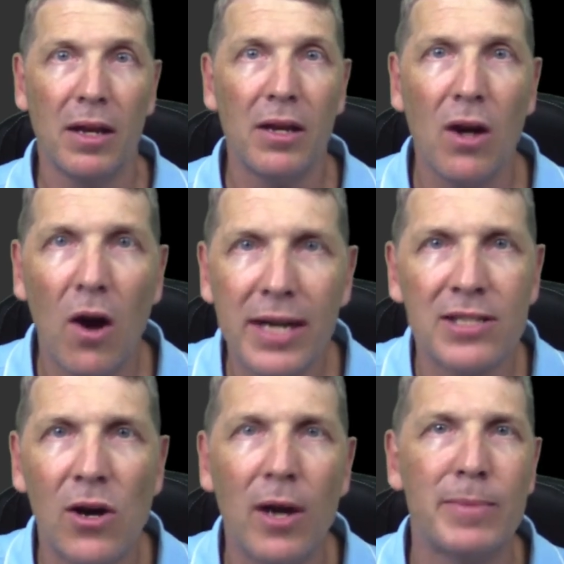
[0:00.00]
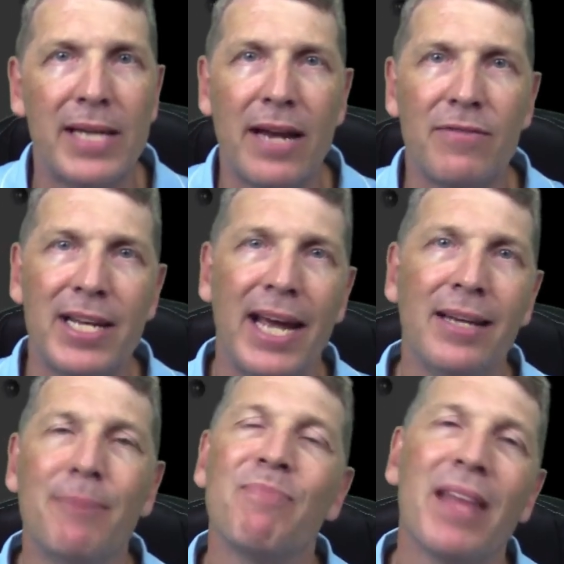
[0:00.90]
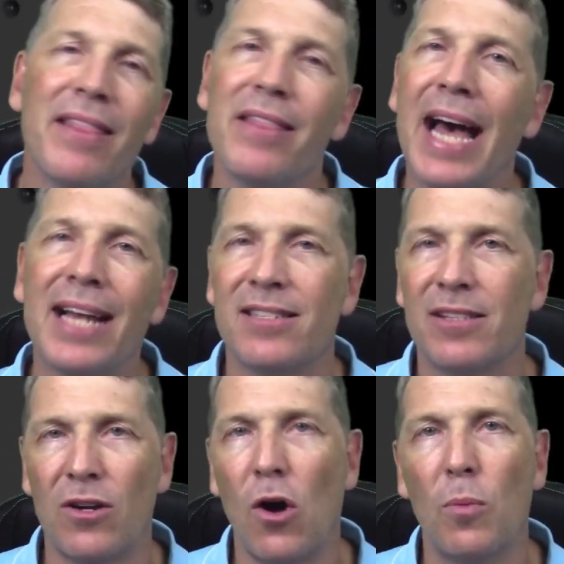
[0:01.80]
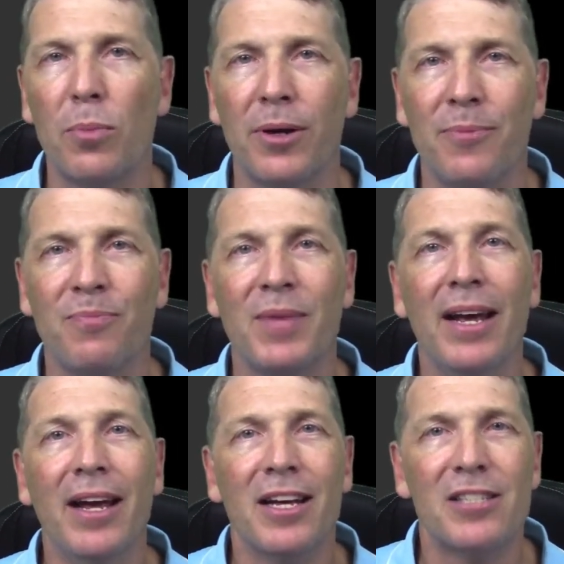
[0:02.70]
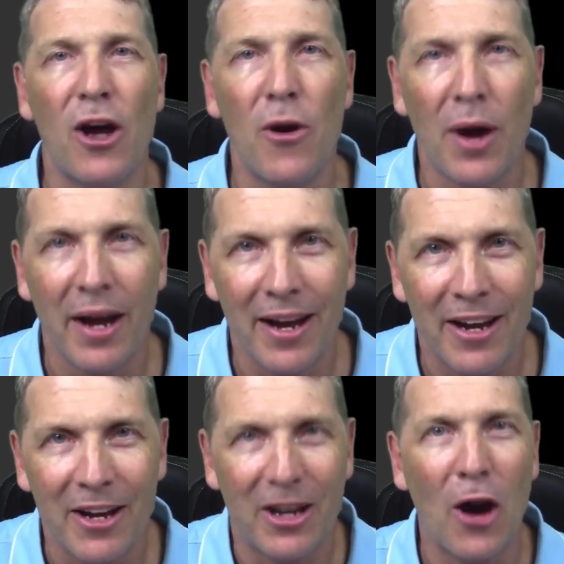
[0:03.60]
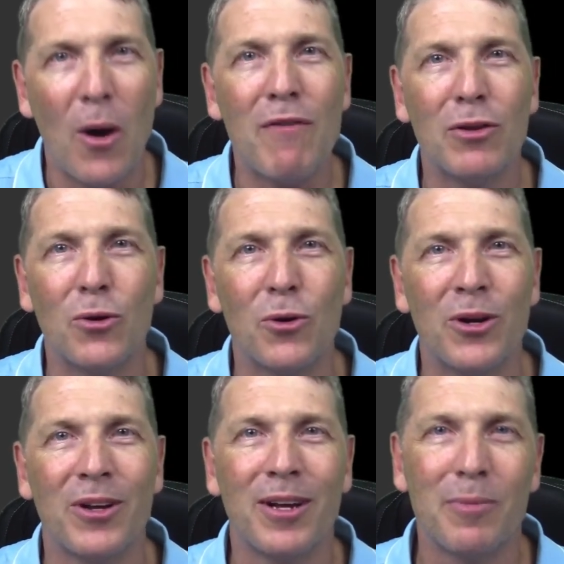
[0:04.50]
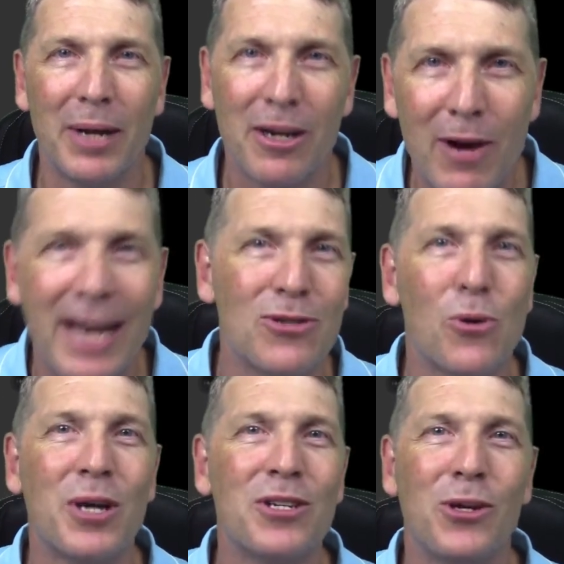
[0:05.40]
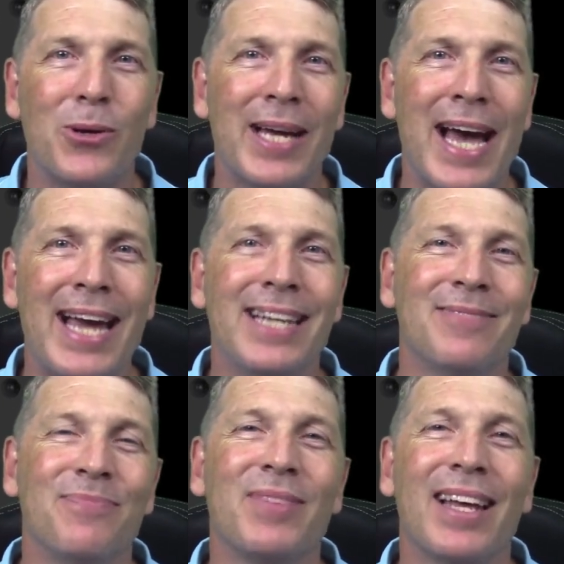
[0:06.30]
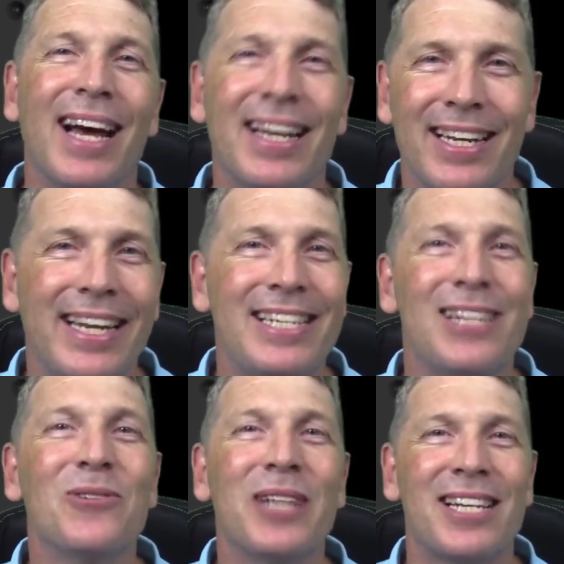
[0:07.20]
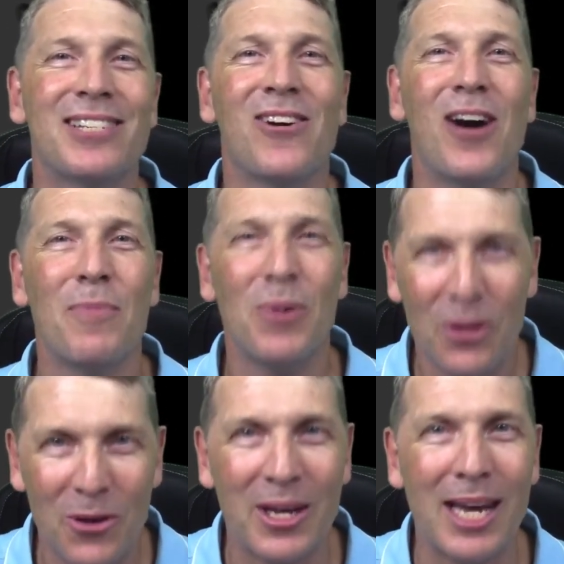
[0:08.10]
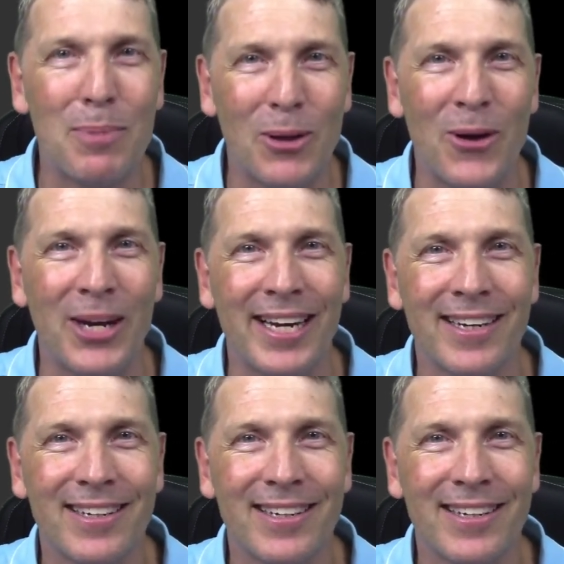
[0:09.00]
9 times out of 10, that's the culprit. So go have a look. Been great talking to you again. Until next time, you keep learning.